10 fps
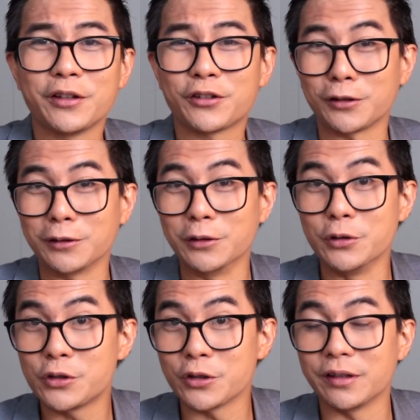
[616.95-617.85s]

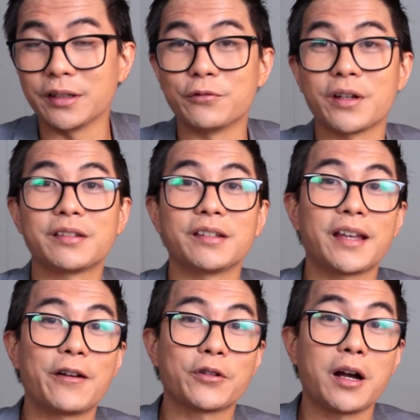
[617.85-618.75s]
solutions investors
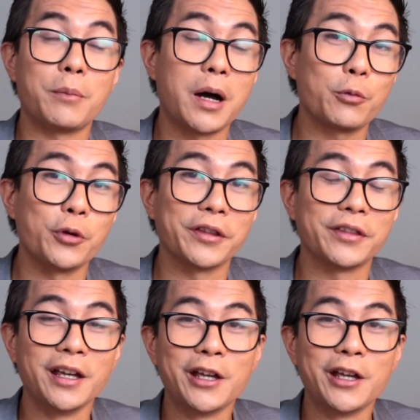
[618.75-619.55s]
have come up with